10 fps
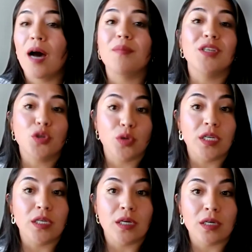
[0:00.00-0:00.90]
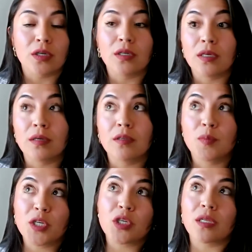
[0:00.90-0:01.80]
the treating doctor, the
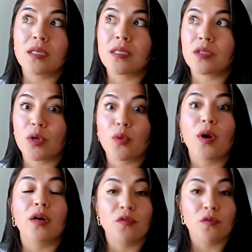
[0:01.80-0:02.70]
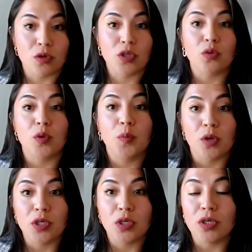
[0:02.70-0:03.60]
specialist is required, of course, to
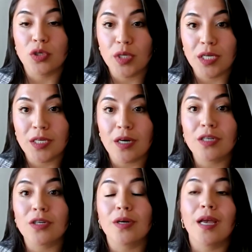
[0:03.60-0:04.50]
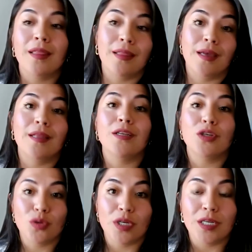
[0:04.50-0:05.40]
report to the treating doctor, and then the
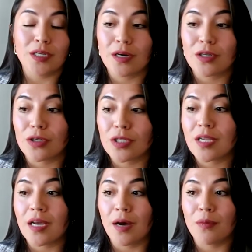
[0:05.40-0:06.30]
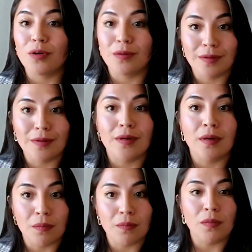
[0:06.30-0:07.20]
treating doctors would
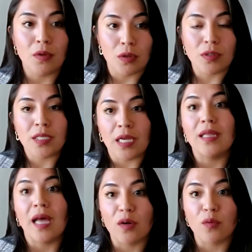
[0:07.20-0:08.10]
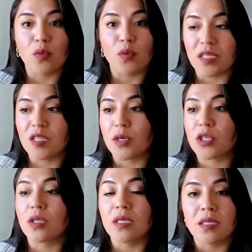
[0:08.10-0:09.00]
stay aligned with what the
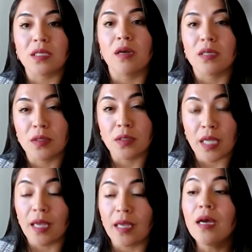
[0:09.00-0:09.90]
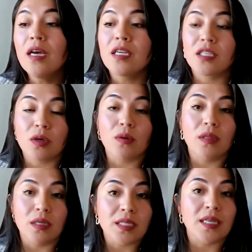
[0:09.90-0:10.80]
specialist is also saying. So in
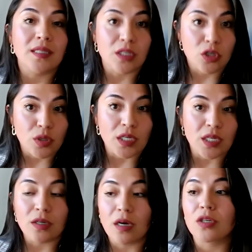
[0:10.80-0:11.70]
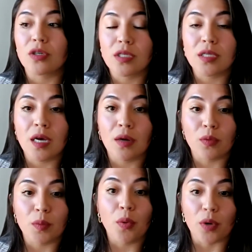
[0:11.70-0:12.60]
this case, the treating doctors
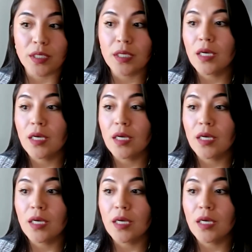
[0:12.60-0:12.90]
report.